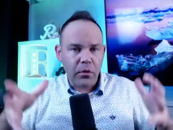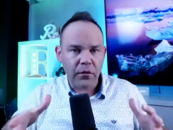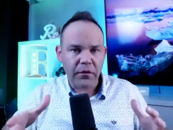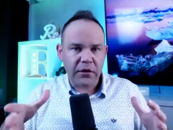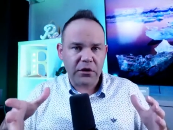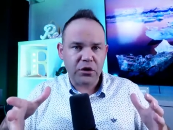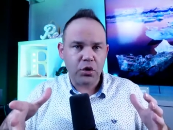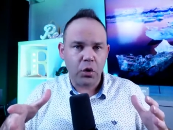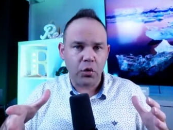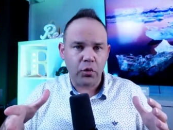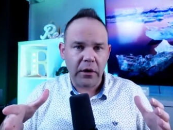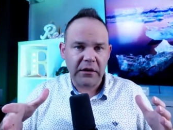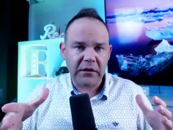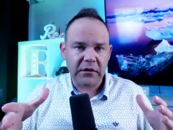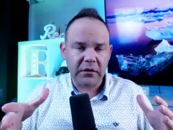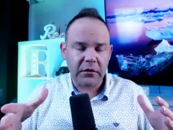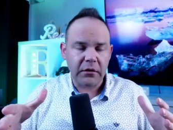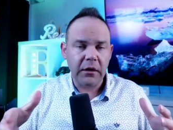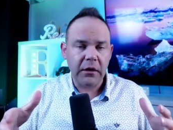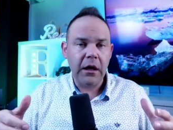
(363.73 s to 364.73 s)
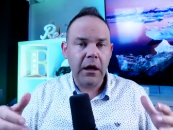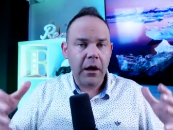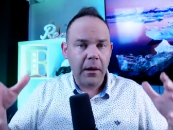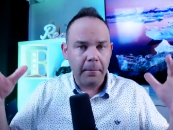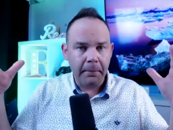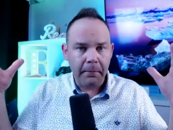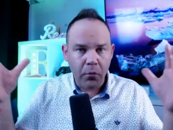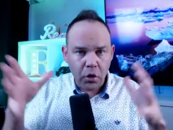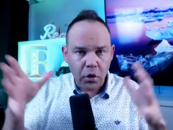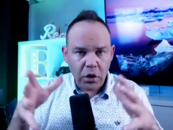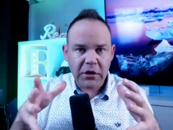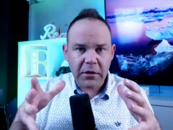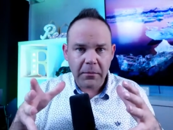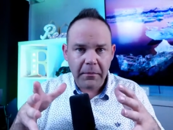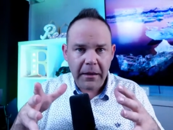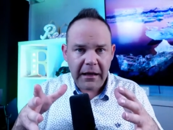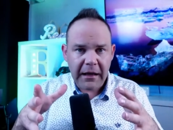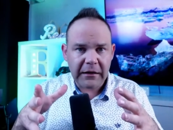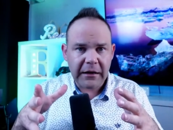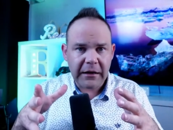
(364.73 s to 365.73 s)
into a rental. More
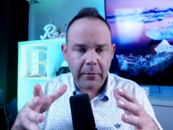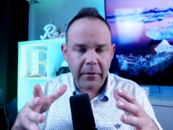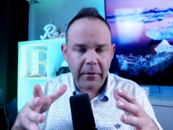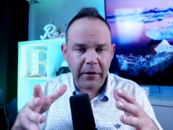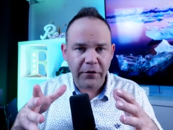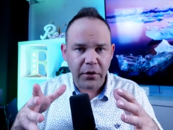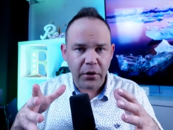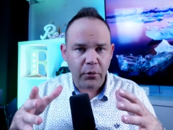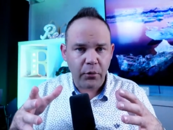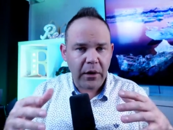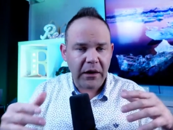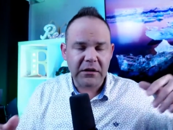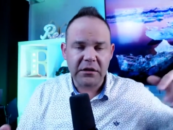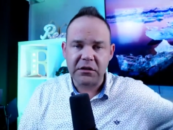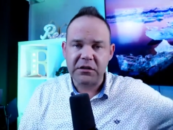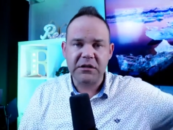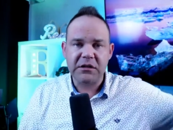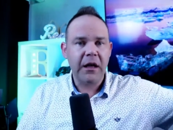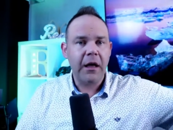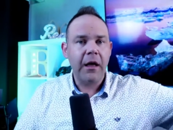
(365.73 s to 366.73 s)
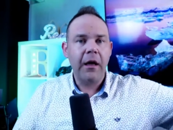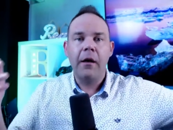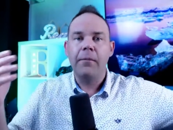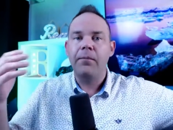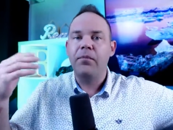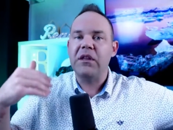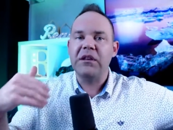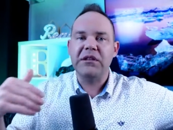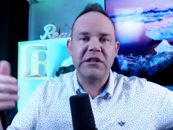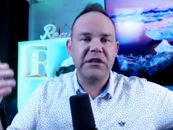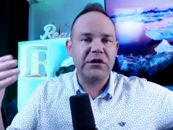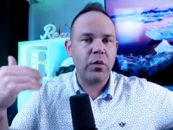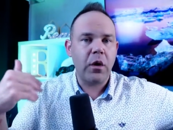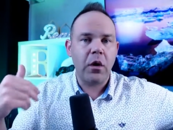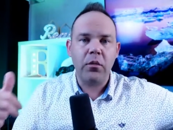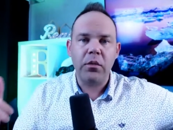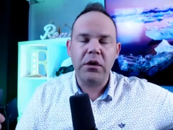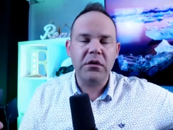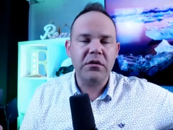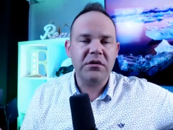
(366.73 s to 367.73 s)
demand coming for the rentals. This is what
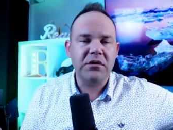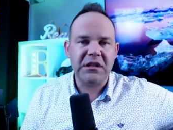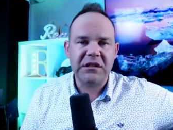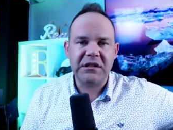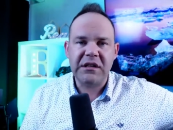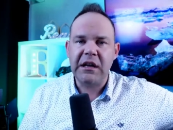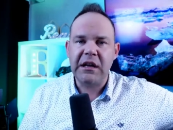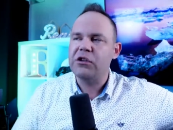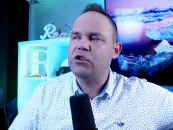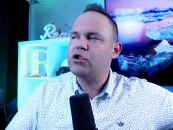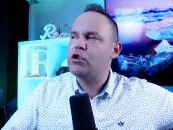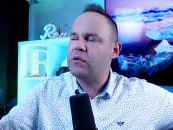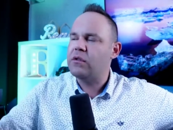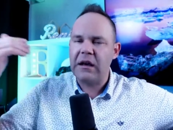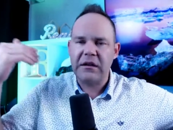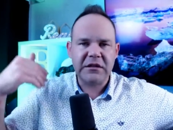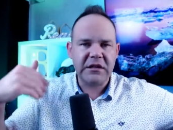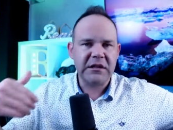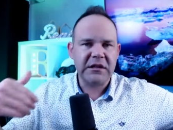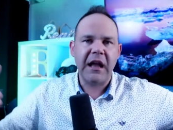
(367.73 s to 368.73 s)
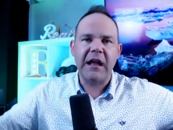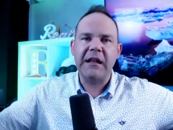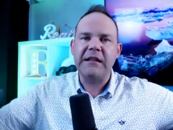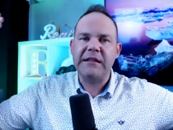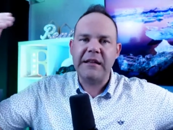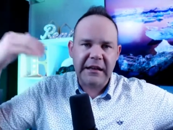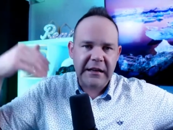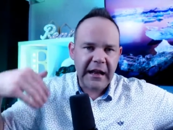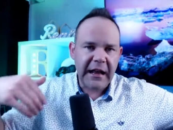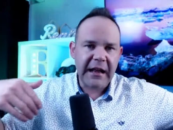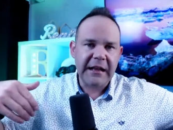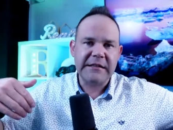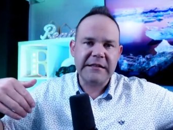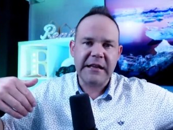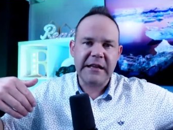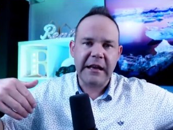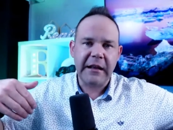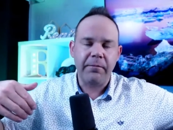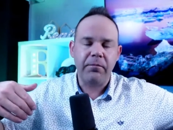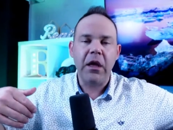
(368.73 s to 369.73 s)
we used to see in 2019
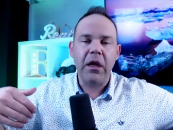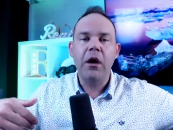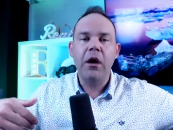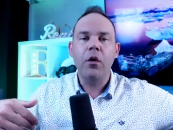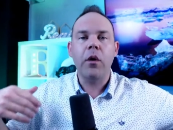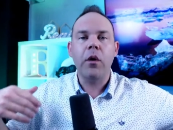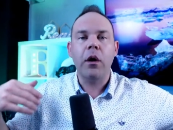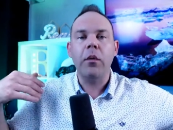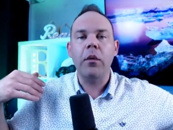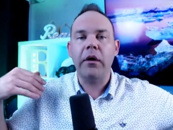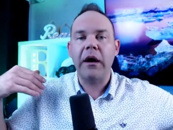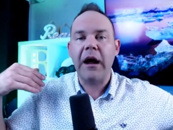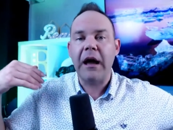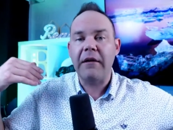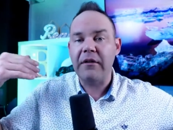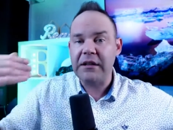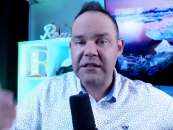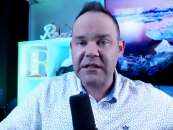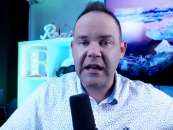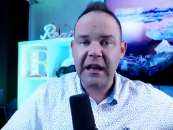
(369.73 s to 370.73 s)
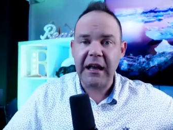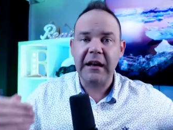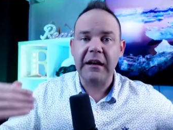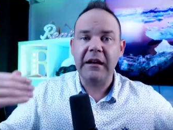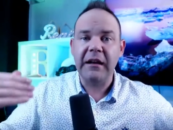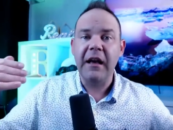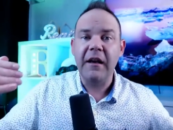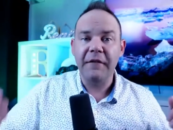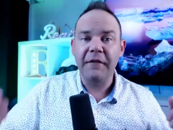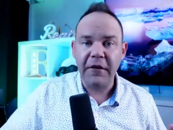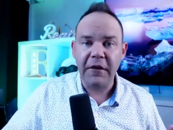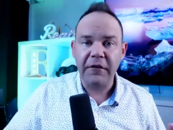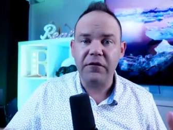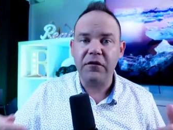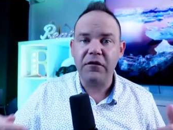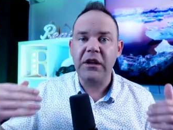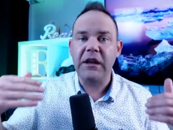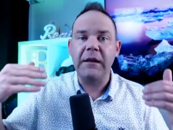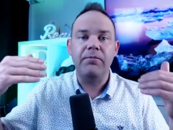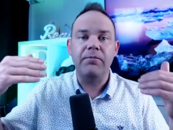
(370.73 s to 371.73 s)
18, where we were having 10,
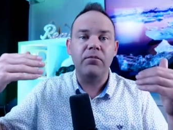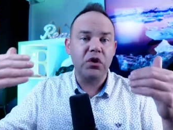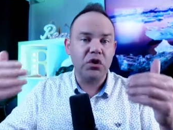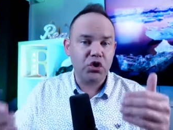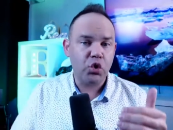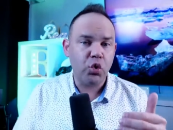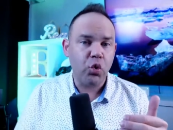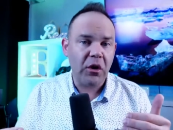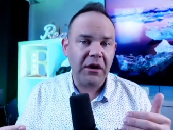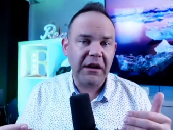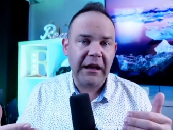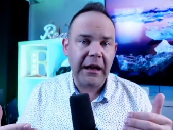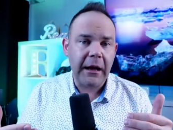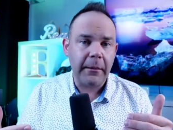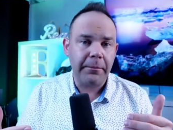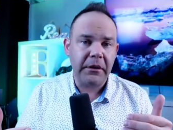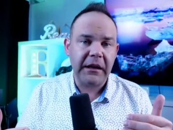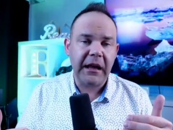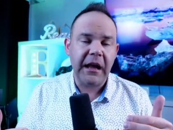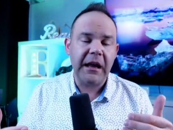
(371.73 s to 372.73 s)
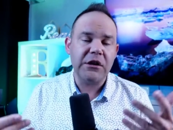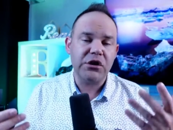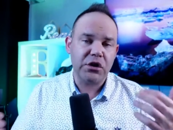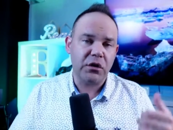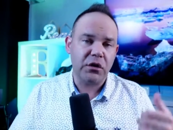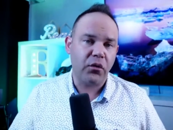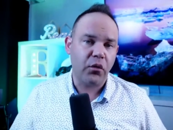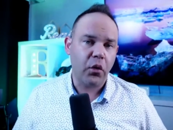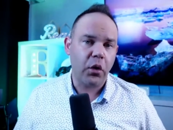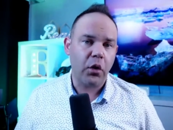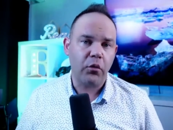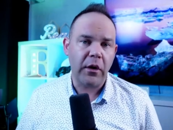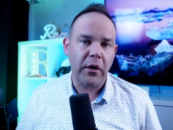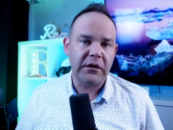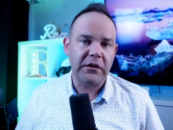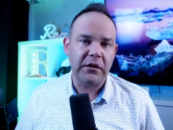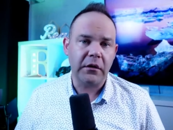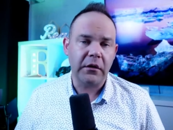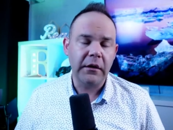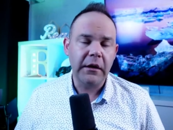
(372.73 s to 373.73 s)
15, 20 applications for a
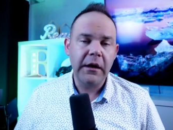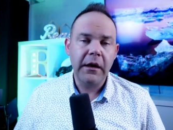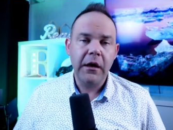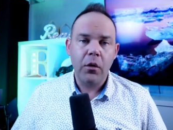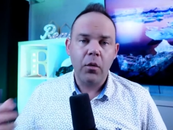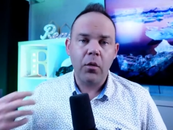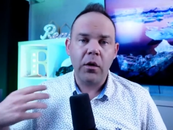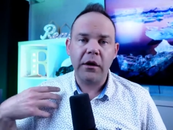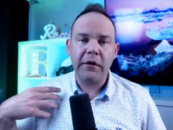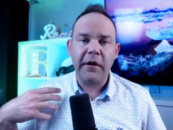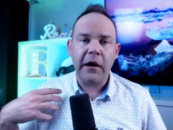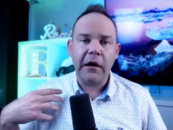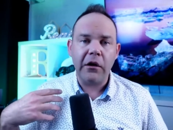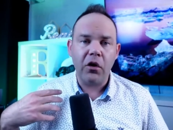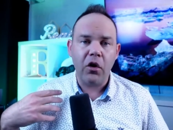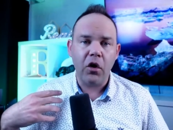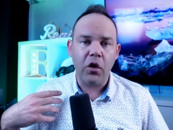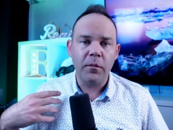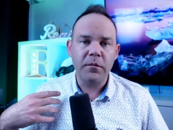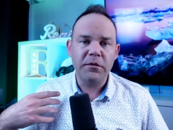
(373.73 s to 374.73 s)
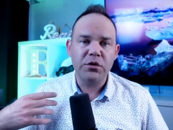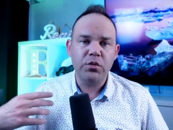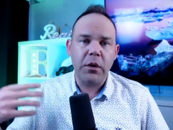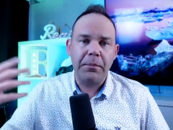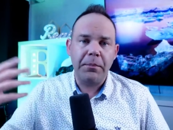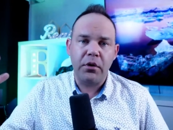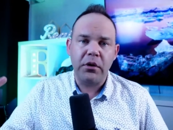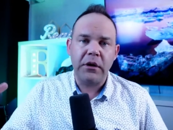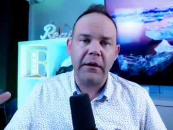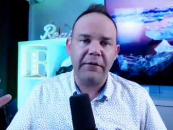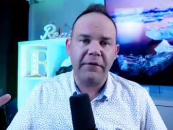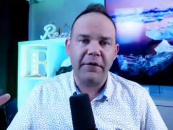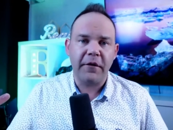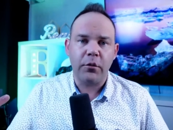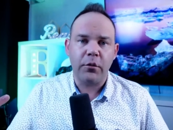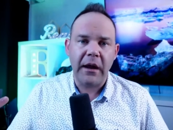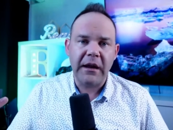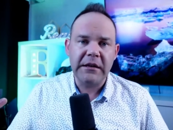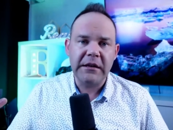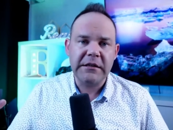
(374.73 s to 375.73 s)
rental. One of our homes we put up for
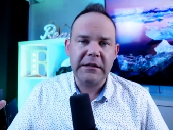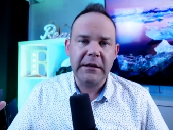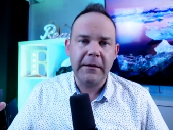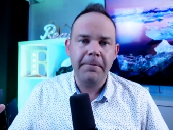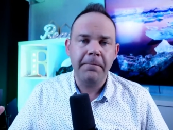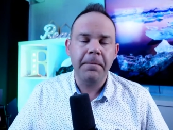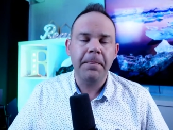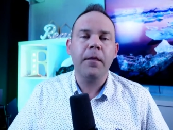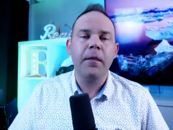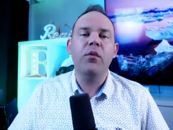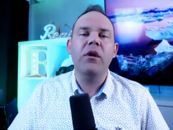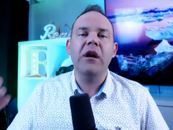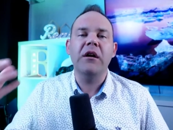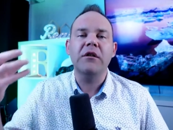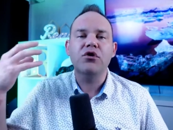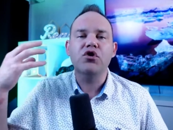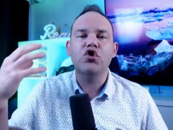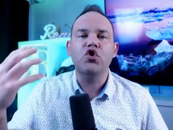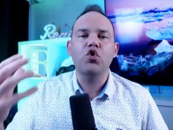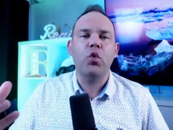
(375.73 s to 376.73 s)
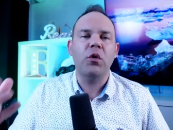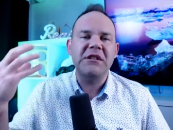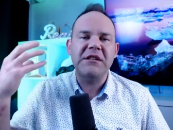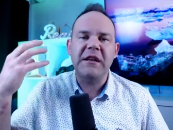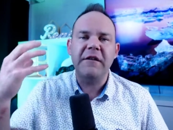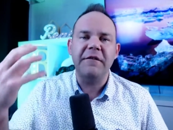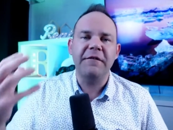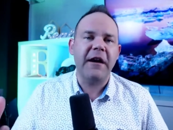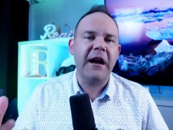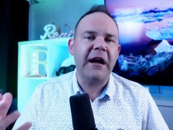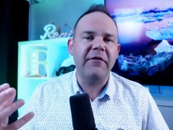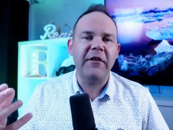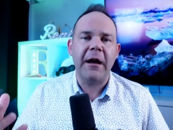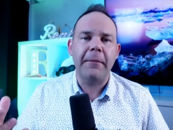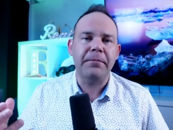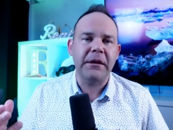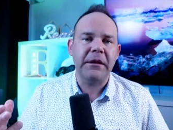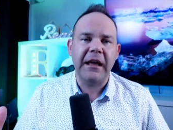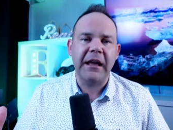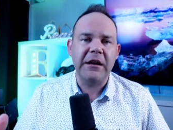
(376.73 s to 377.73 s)
rent, we got mm-hmm. 25
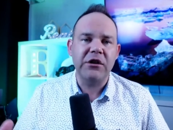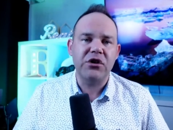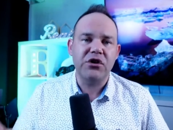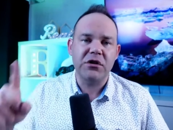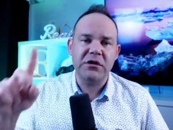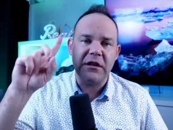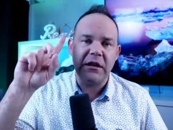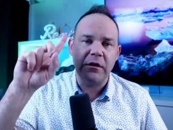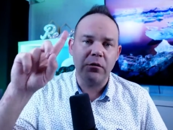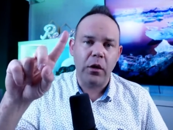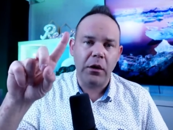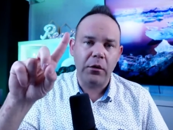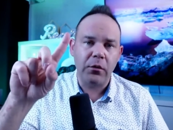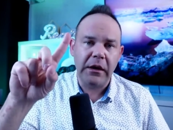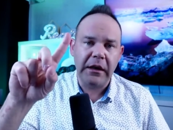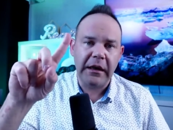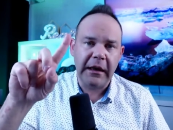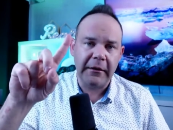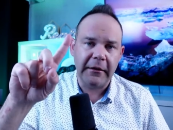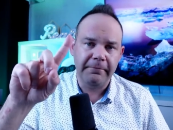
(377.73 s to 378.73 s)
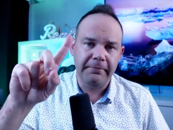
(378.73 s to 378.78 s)
applications in one weekend.